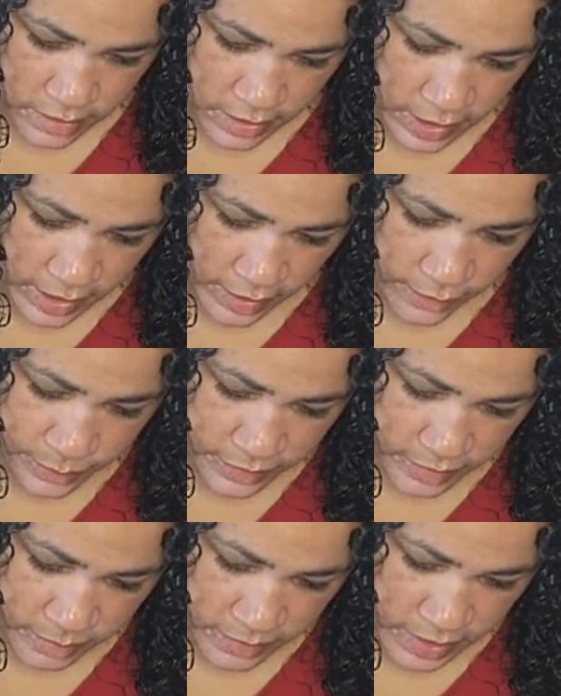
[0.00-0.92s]
helped
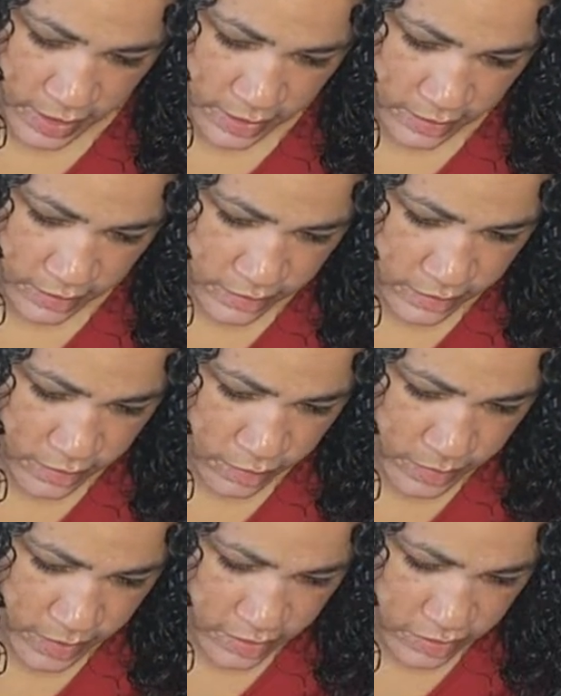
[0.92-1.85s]
me so
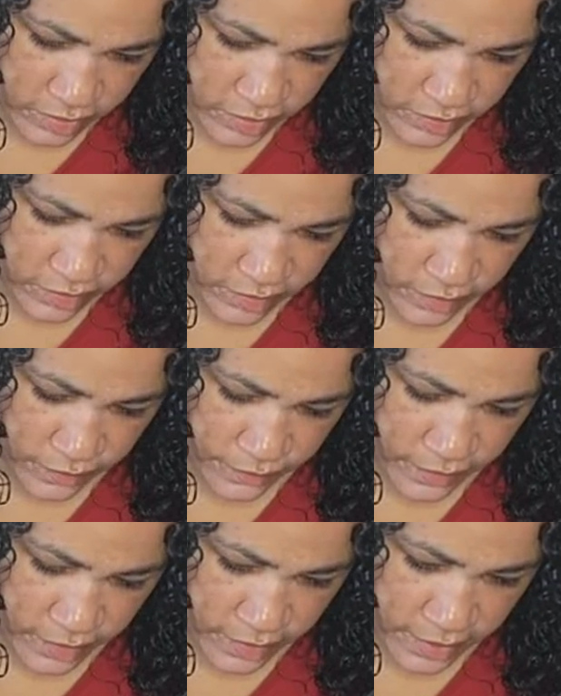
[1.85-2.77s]
much so
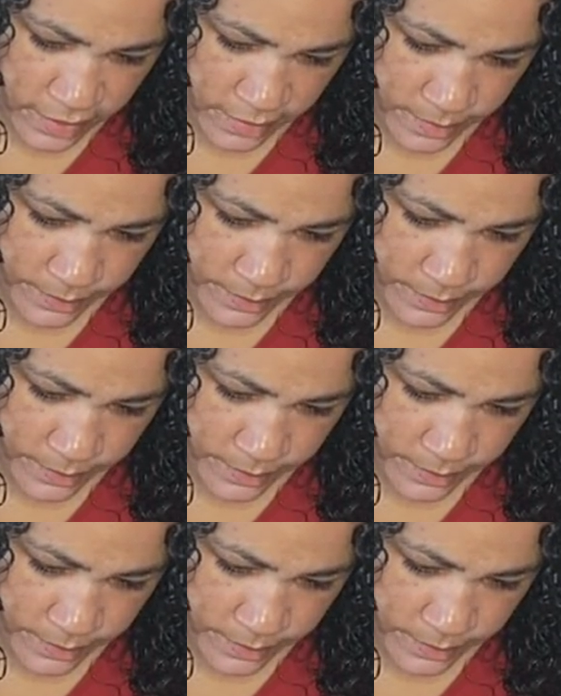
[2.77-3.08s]
far